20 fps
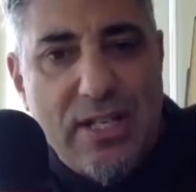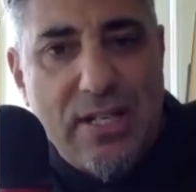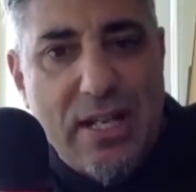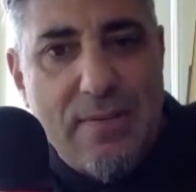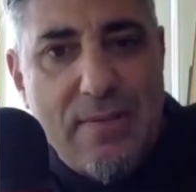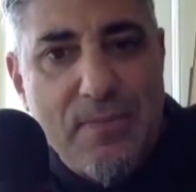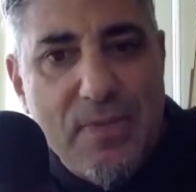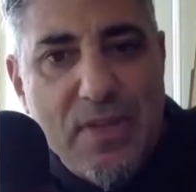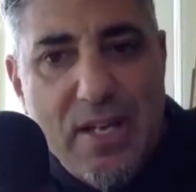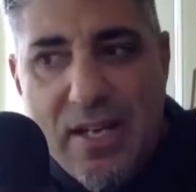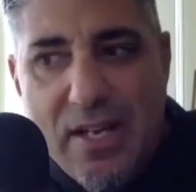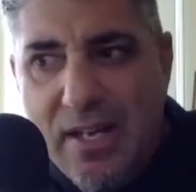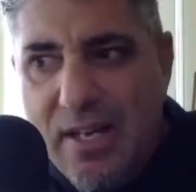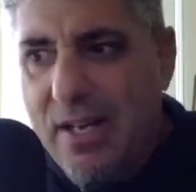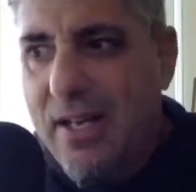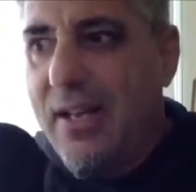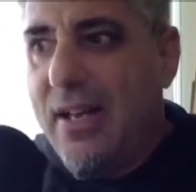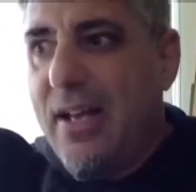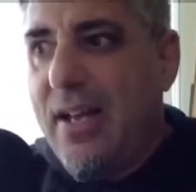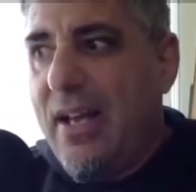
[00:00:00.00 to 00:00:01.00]

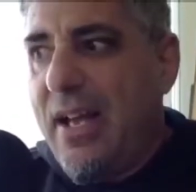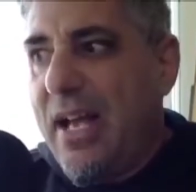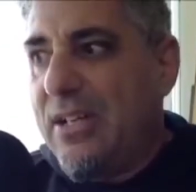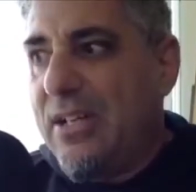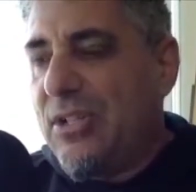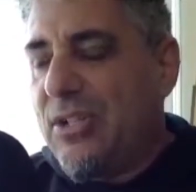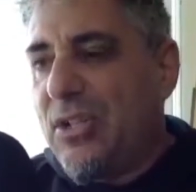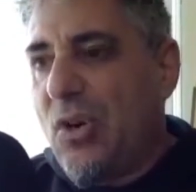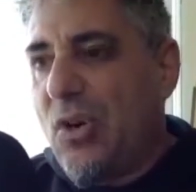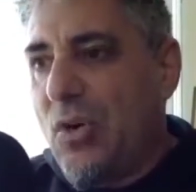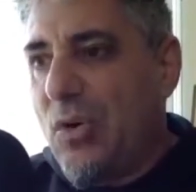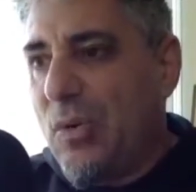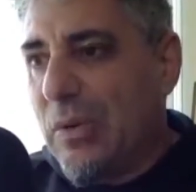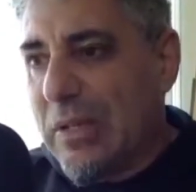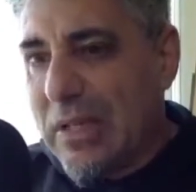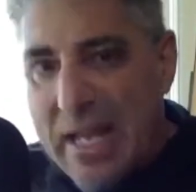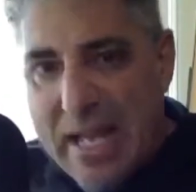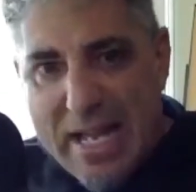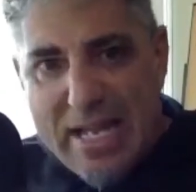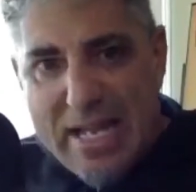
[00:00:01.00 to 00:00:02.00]
And so
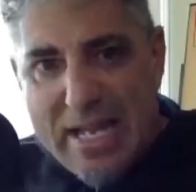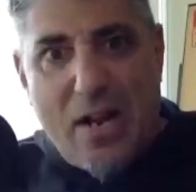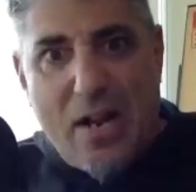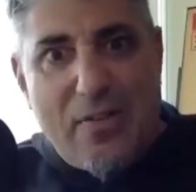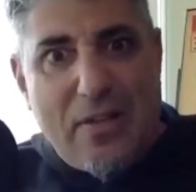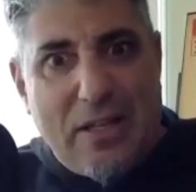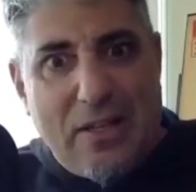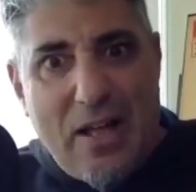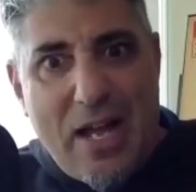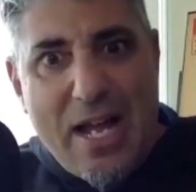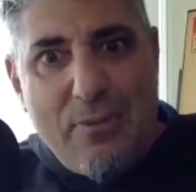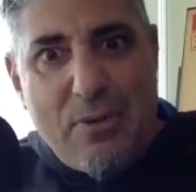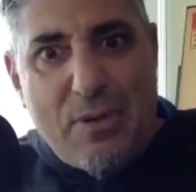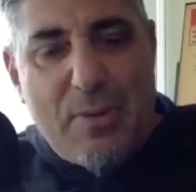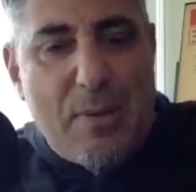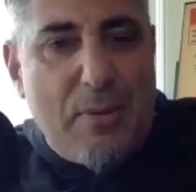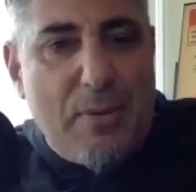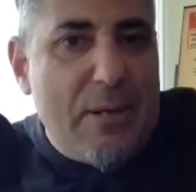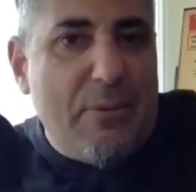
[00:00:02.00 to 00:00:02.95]
laying it on the line with people,